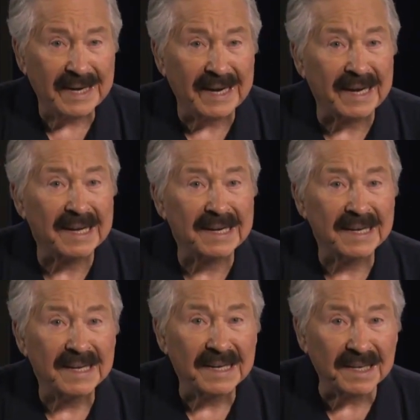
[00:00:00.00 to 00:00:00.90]
and
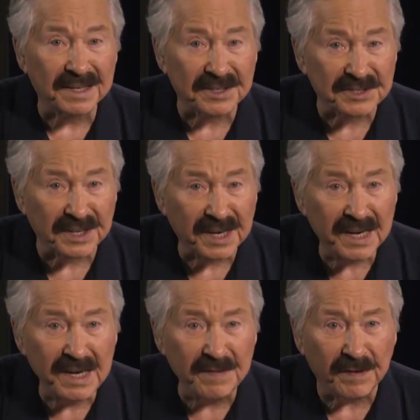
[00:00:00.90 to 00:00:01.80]
it is a
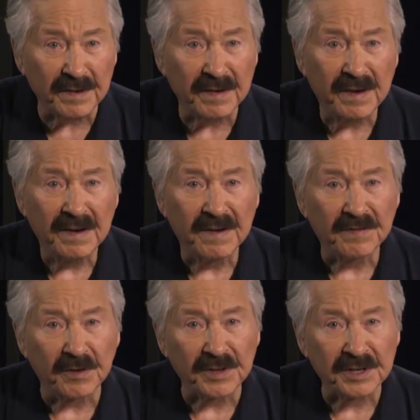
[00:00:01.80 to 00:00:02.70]
haven
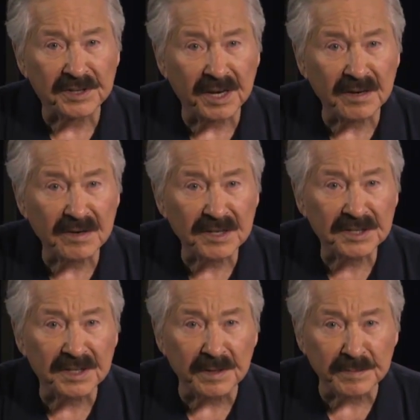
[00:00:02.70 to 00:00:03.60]
for the
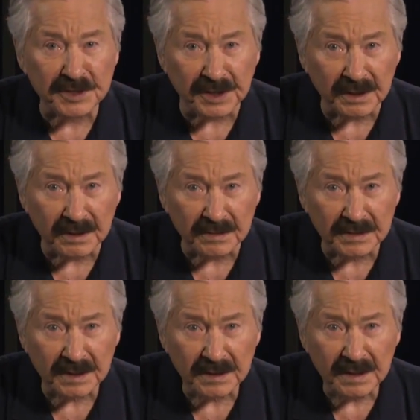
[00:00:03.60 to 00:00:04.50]
terrorists themselves.